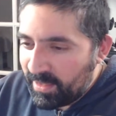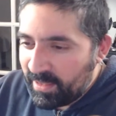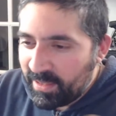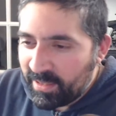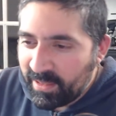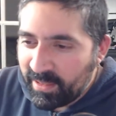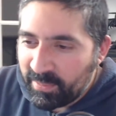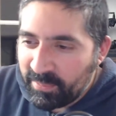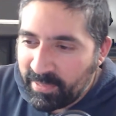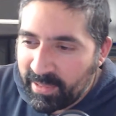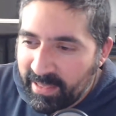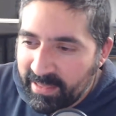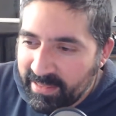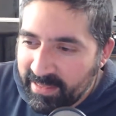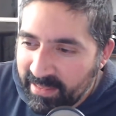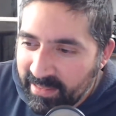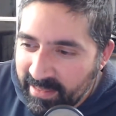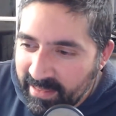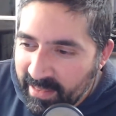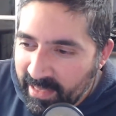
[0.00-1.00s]
Like
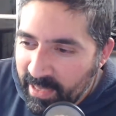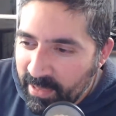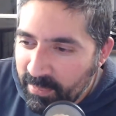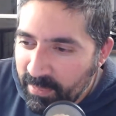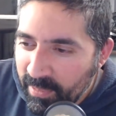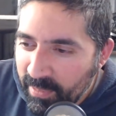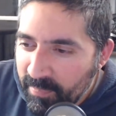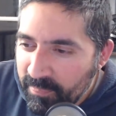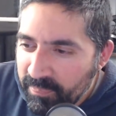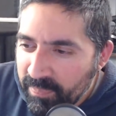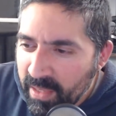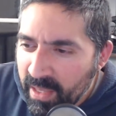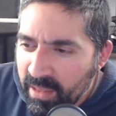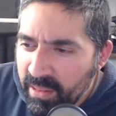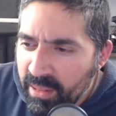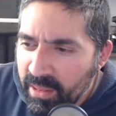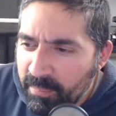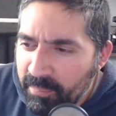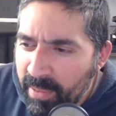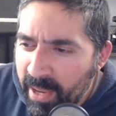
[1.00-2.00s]
placing the label.
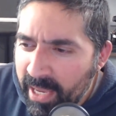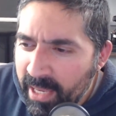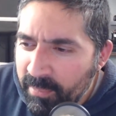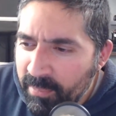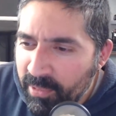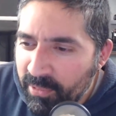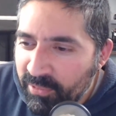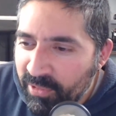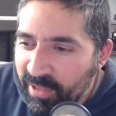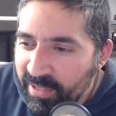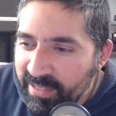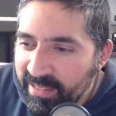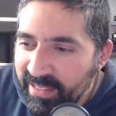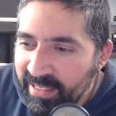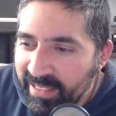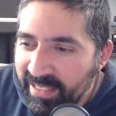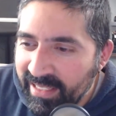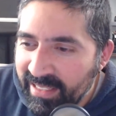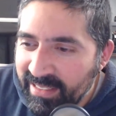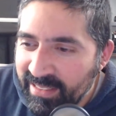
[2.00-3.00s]
The paper
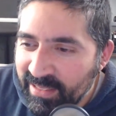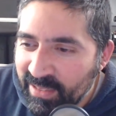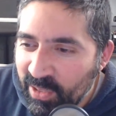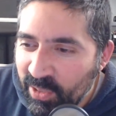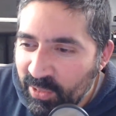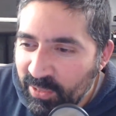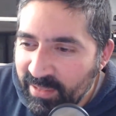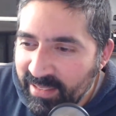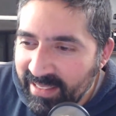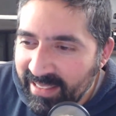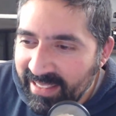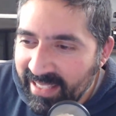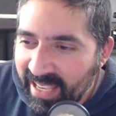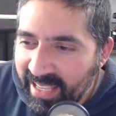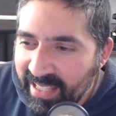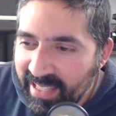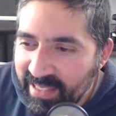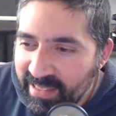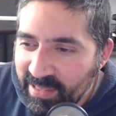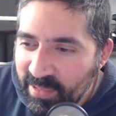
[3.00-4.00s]
rustling is totally
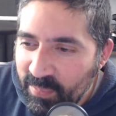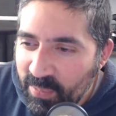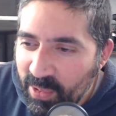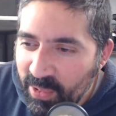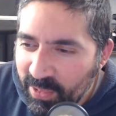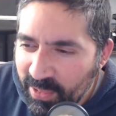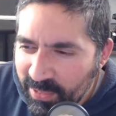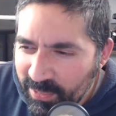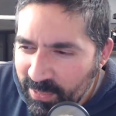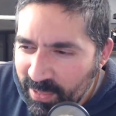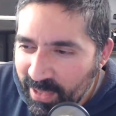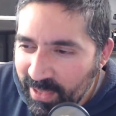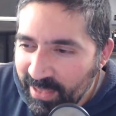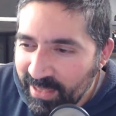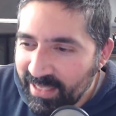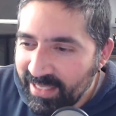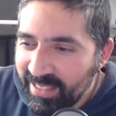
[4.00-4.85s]
ASMR as well.